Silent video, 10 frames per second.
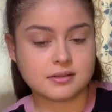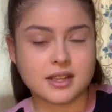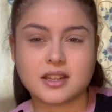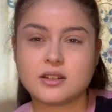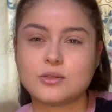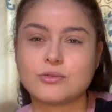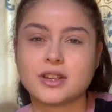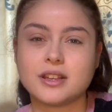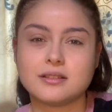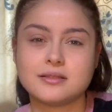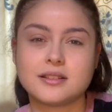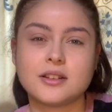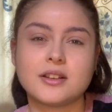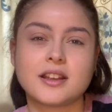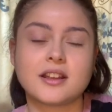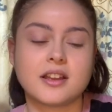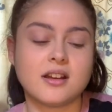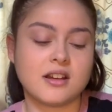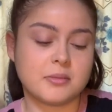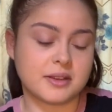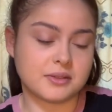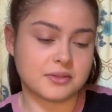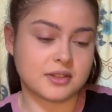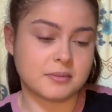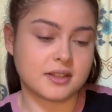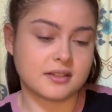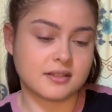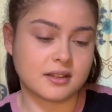Like you're not real, you know, like a carpet or something.